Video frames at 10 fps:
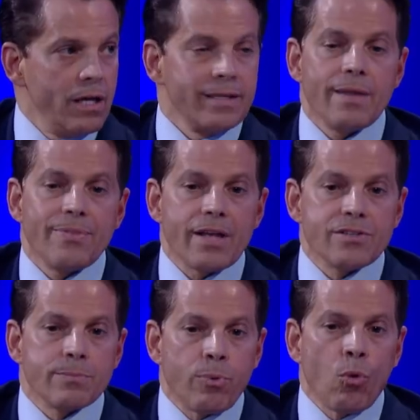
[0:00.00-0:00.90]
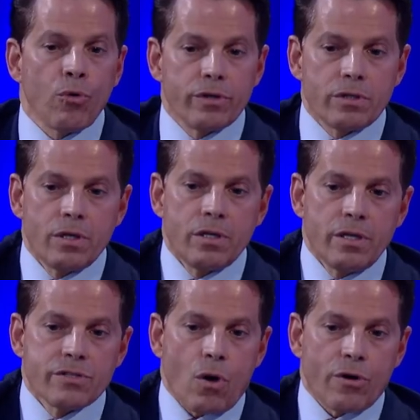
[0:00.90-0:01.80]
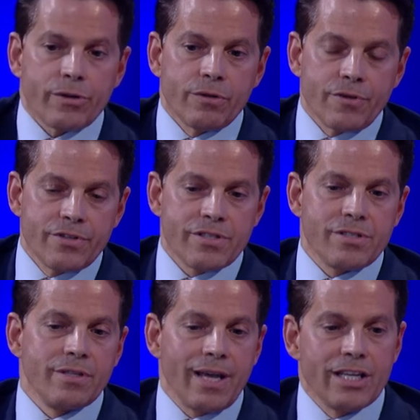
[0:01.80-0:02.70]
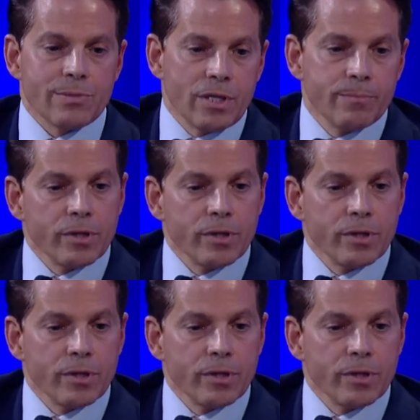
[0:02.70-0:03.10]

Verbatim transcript: and get that support is arguing for disengagement.